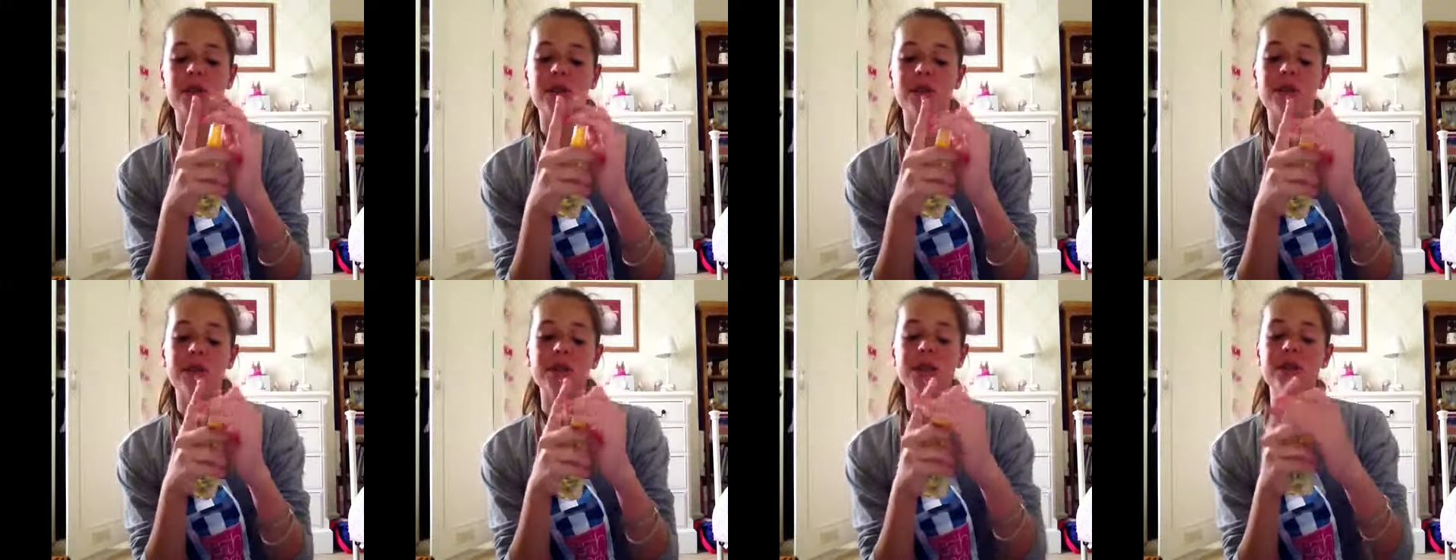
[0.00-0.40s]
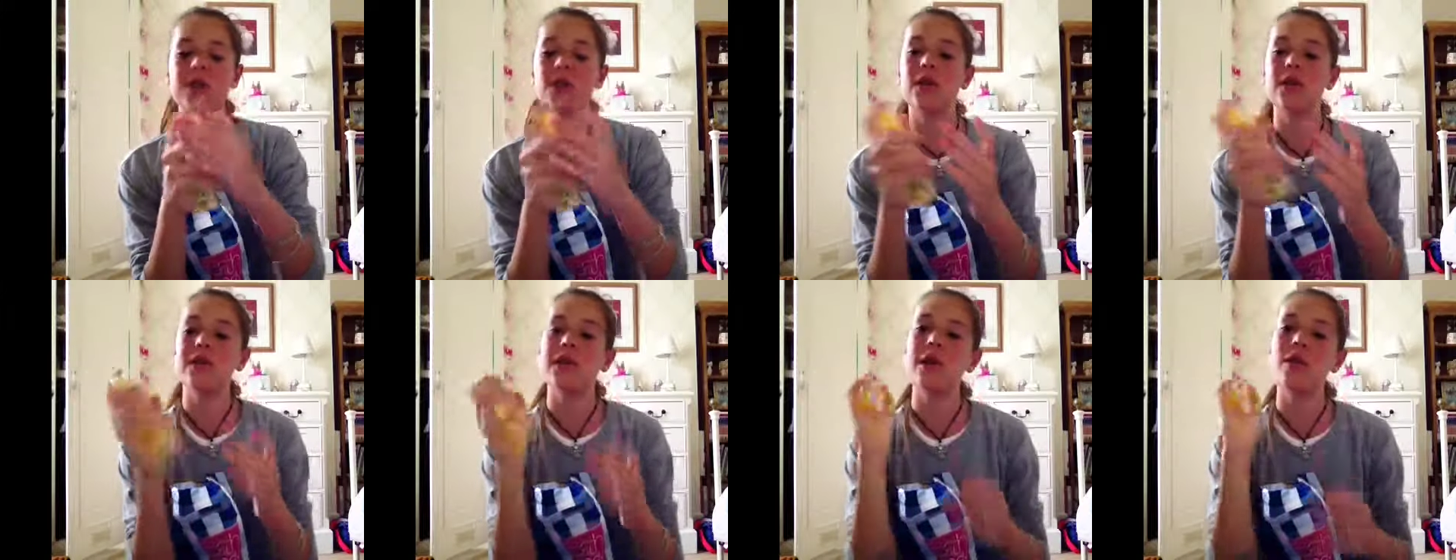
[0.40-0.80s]
That was
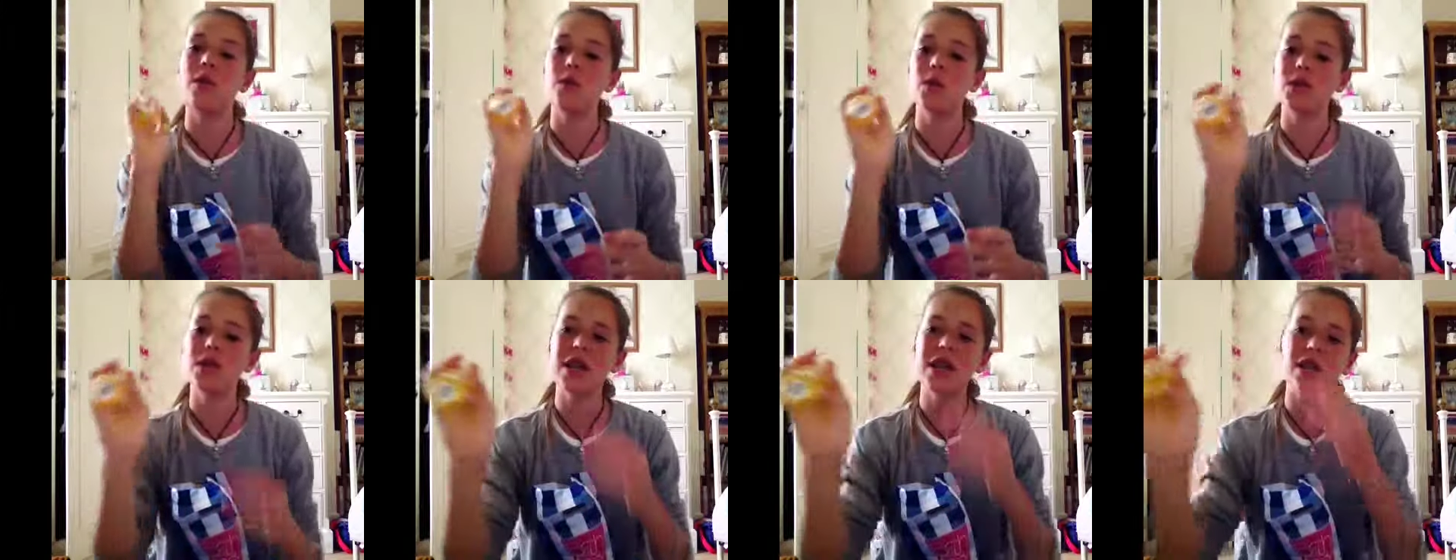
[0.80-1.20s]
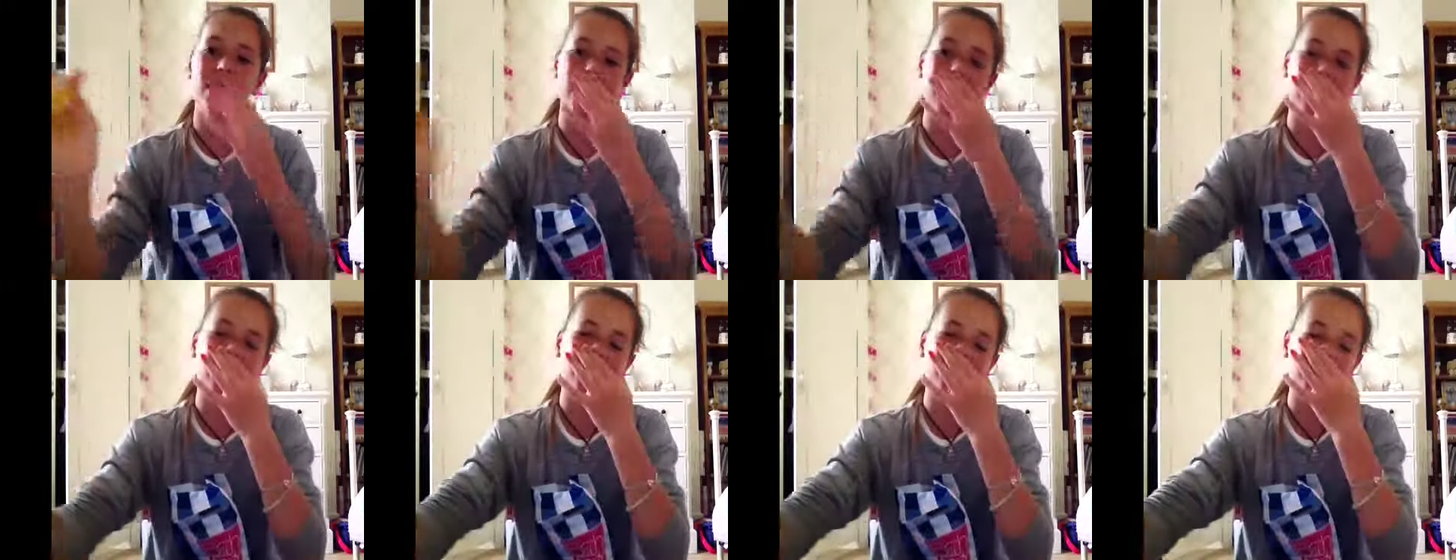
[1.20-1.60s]
$6. I wish I'd got
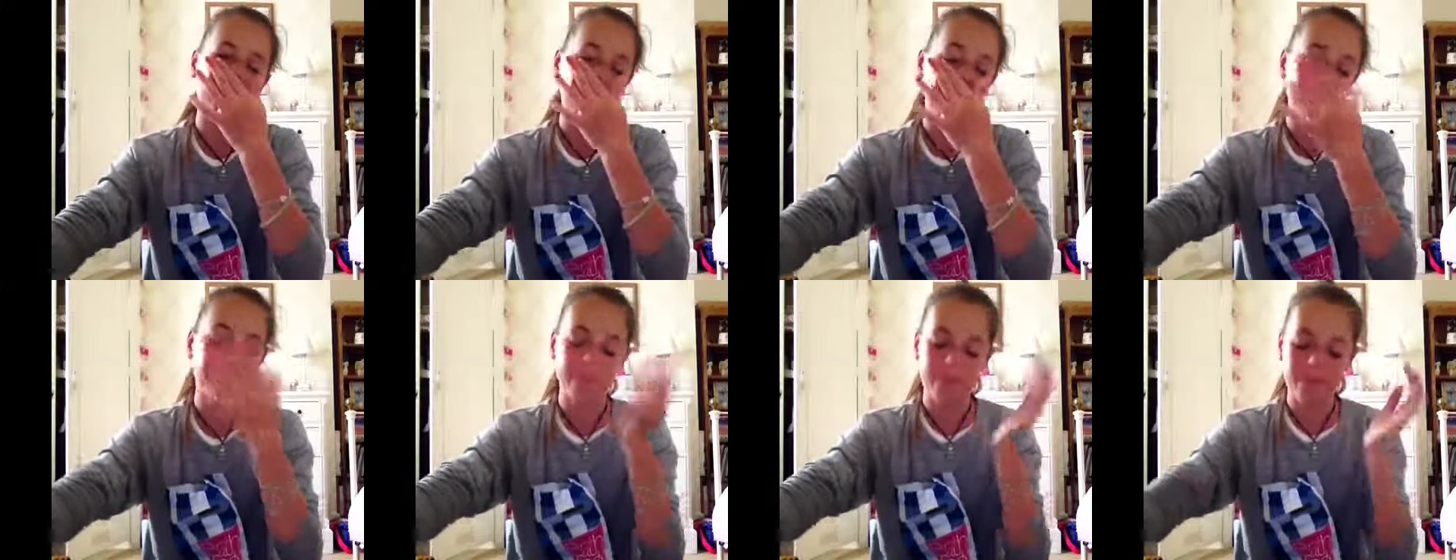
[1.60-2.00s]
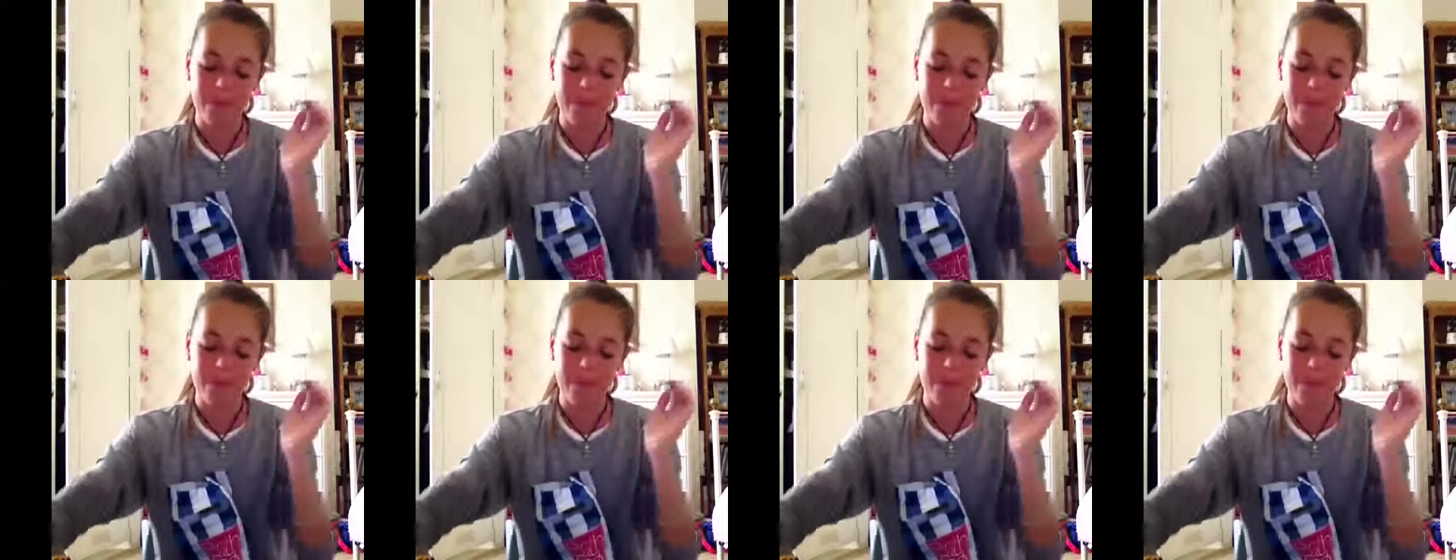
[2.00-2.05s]
another one.